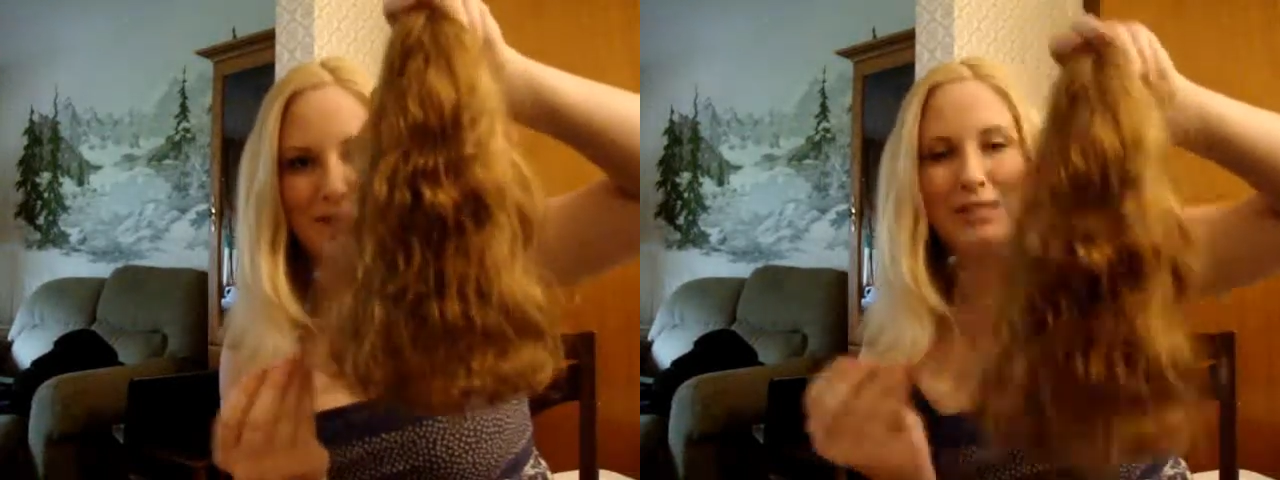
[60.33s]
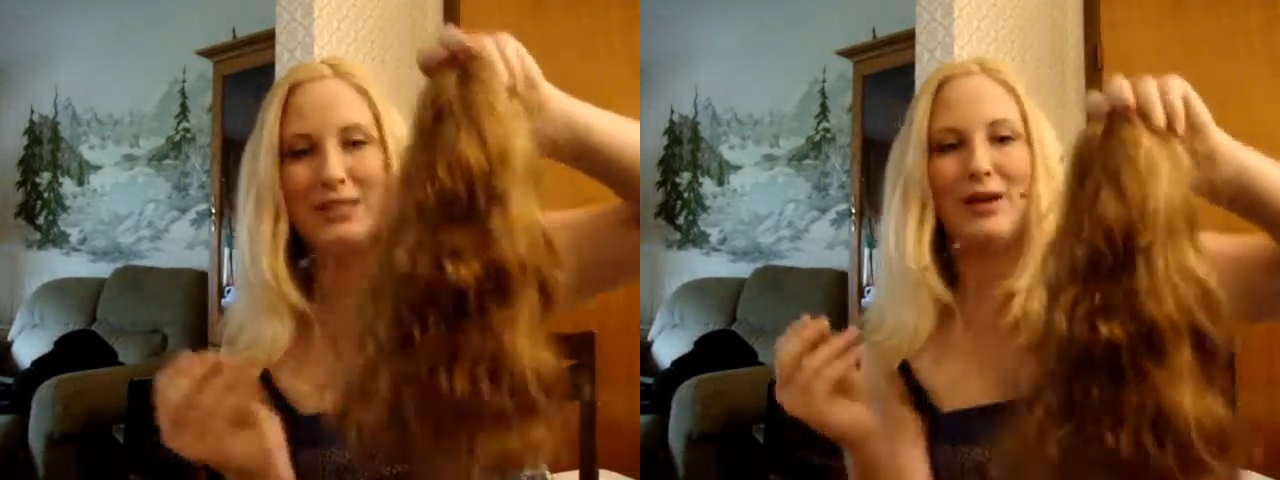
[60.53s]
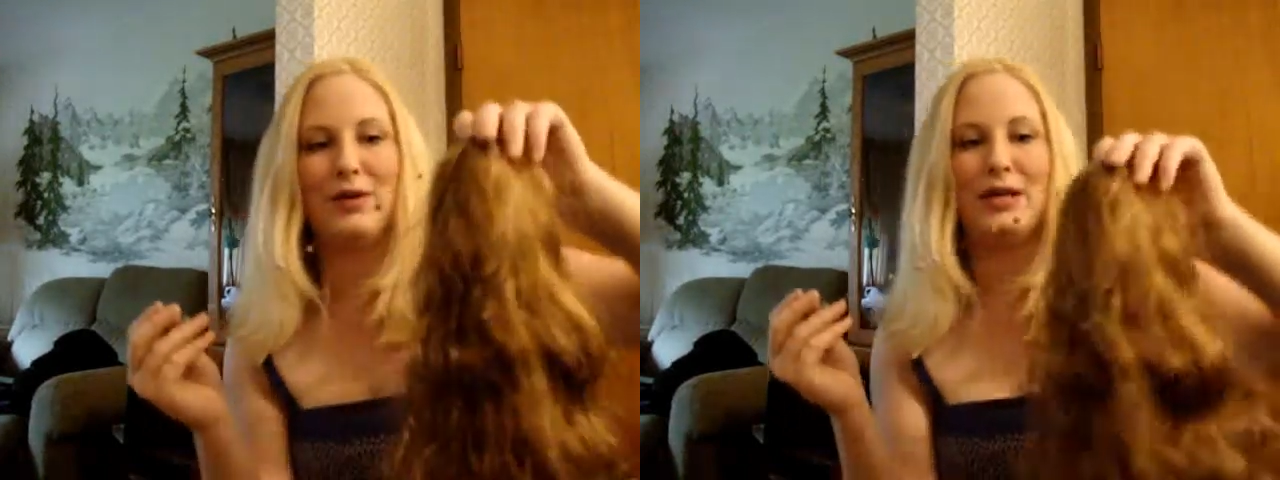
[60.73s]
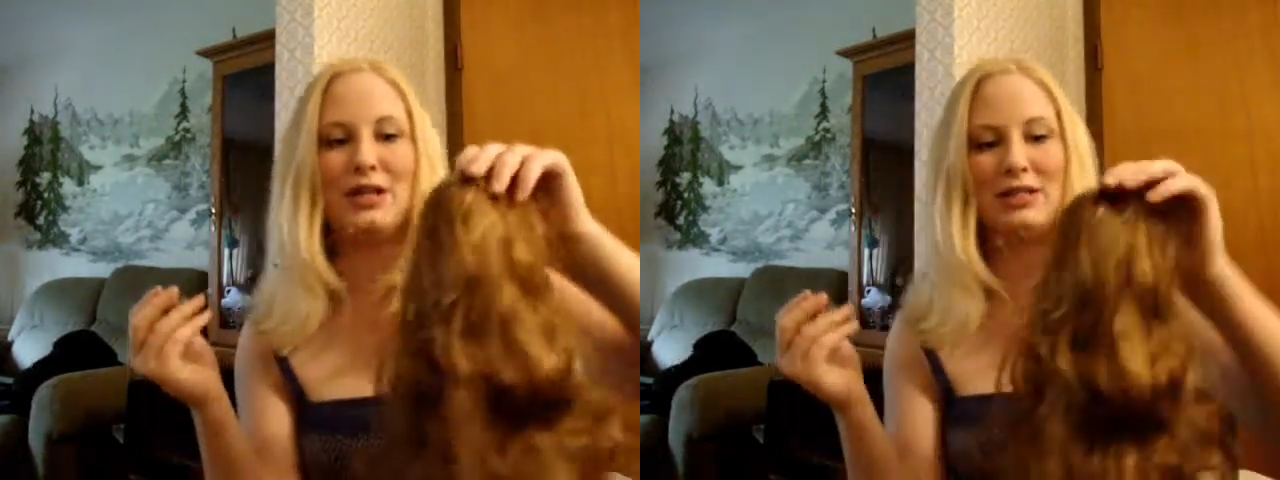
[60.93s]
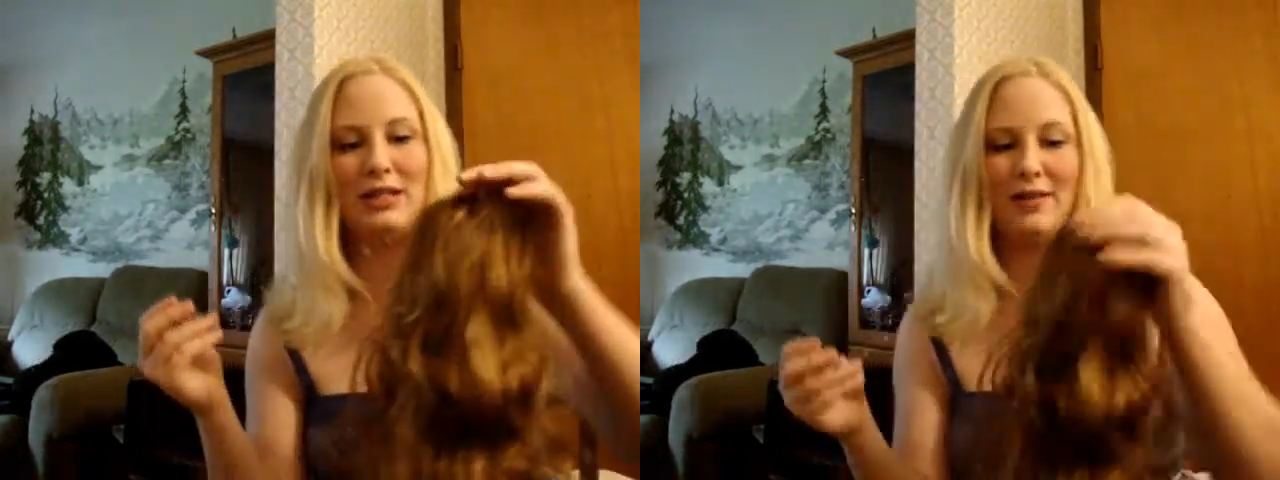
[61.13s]
So
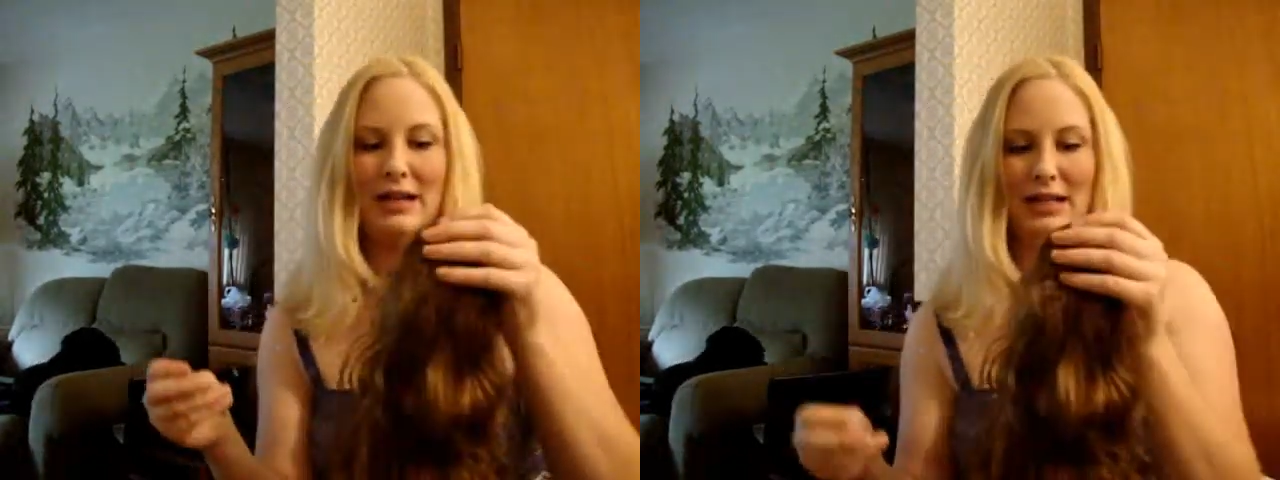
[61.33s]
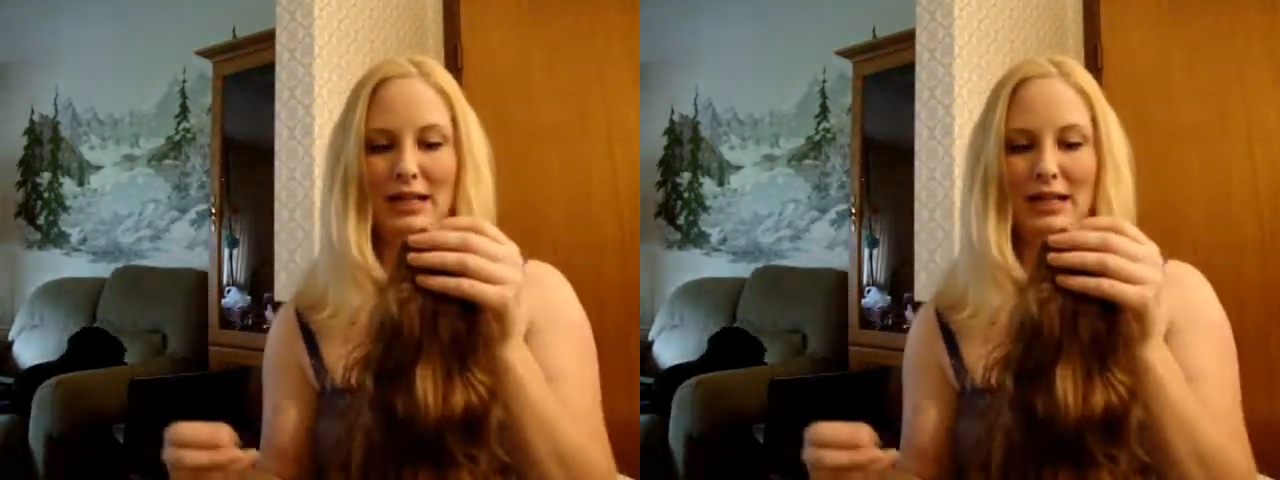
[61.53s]
here's how I did